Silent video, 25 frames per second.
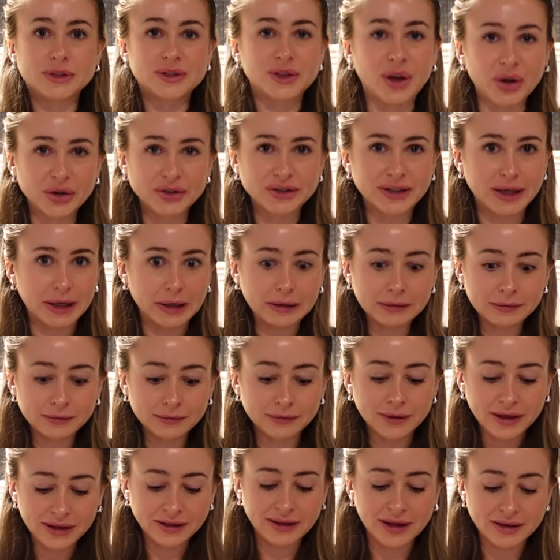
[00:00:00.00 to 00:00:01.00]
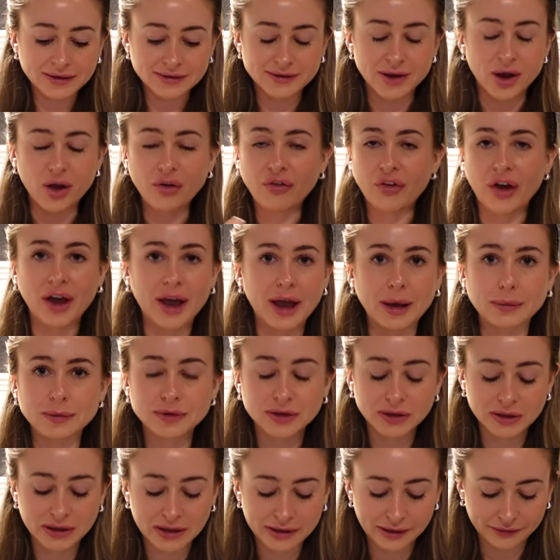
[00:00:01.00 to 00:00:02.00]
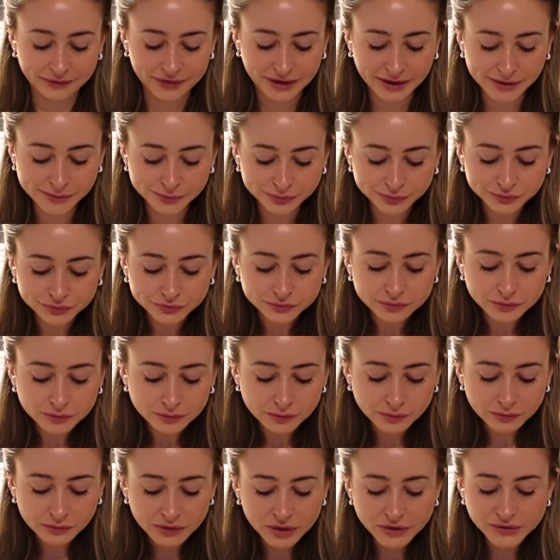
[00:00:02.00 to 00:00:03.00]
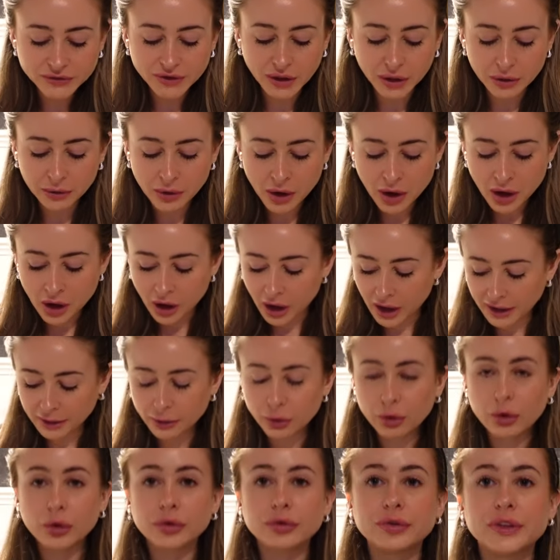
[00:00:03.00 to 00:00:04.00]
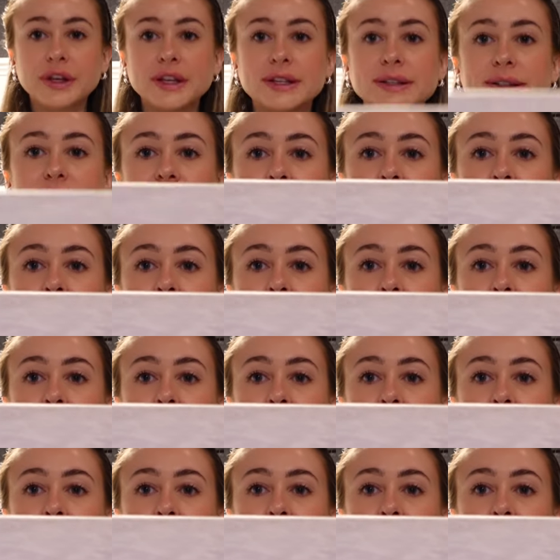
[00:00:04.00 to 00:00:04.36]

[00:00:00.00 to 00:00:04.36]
sucked in in their stuff. I absolutely love it. So I got this